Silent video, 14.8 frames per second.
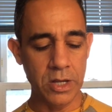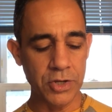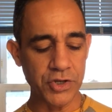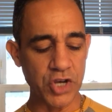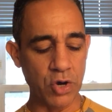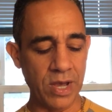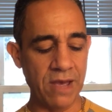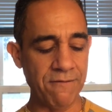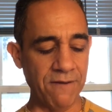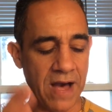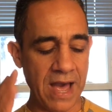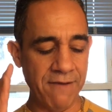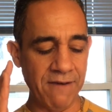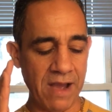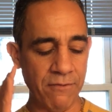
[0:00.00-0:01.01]
so if
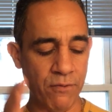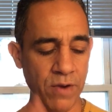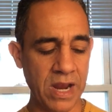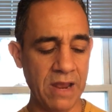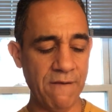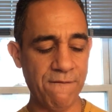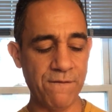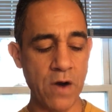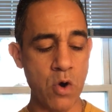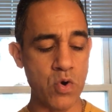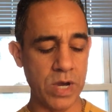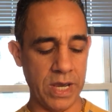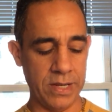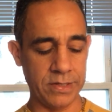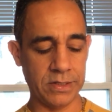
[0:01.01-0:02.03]
I really
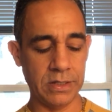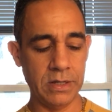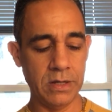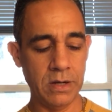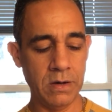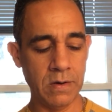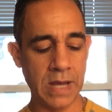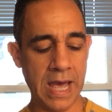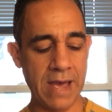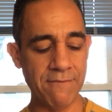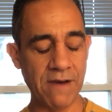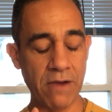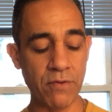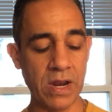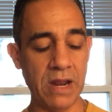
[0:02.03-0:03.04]
focus, okay, if
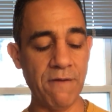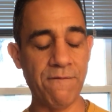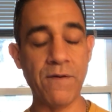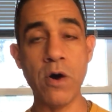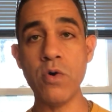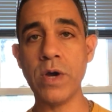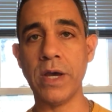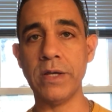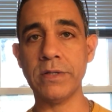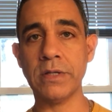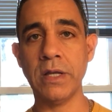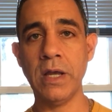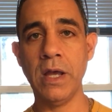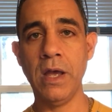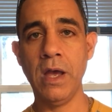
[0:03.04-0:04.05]
I really
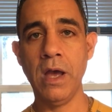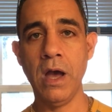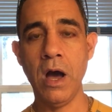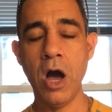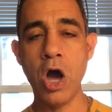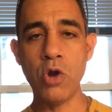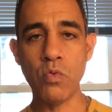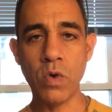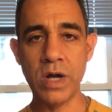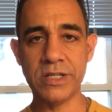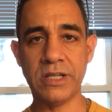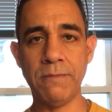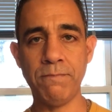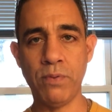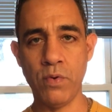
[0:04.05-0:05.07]
focus on
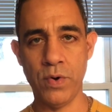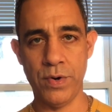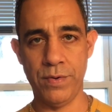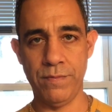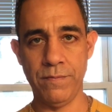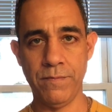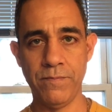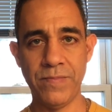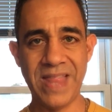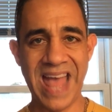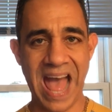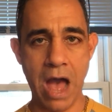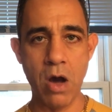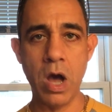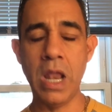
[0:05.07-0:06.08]
what's important.
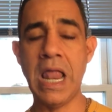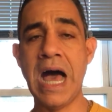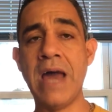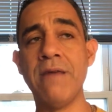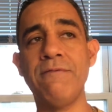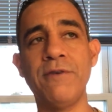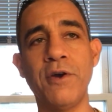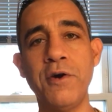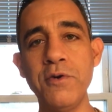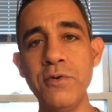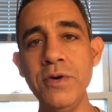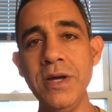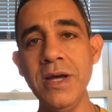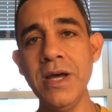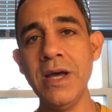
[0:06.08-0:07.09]
Now, a lot of
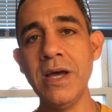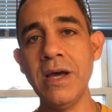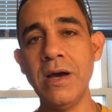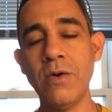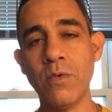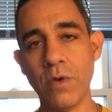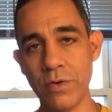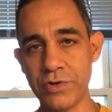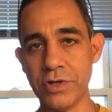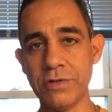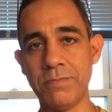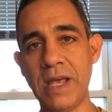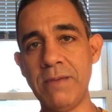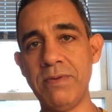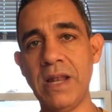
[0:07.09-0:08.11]
you were just
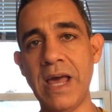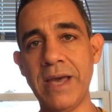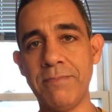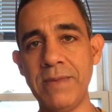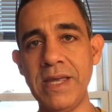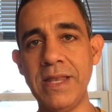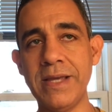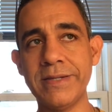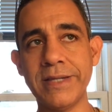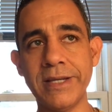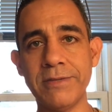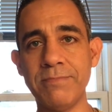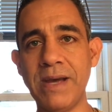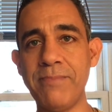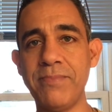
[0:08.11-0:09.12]
maybe like me that
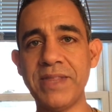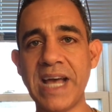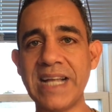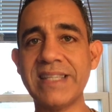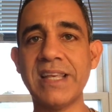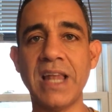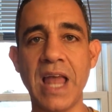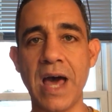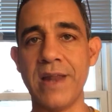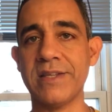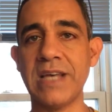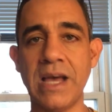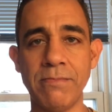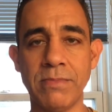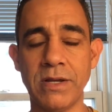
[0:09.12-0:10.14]
says, man, but that's a lot of
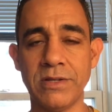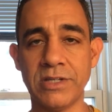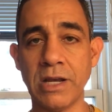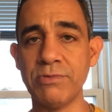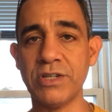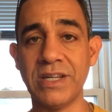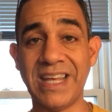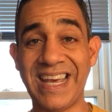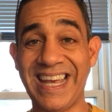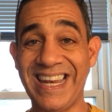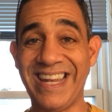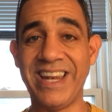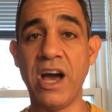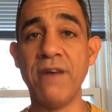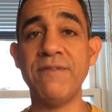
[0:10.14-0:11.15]
time consumption in
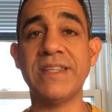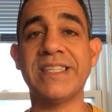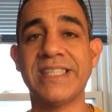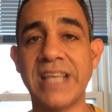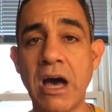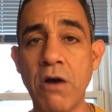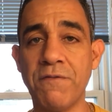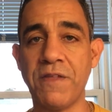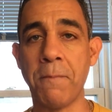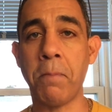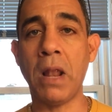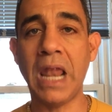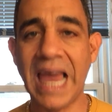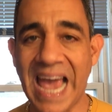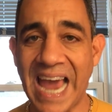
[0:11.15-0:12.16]
and of itself, the
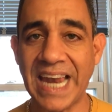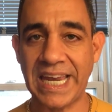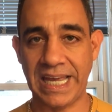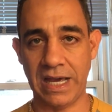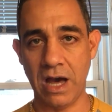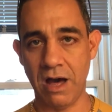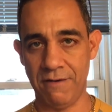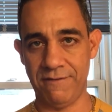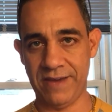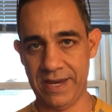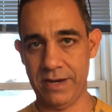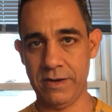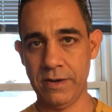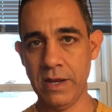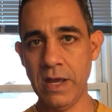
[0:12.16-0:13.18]
planning of it.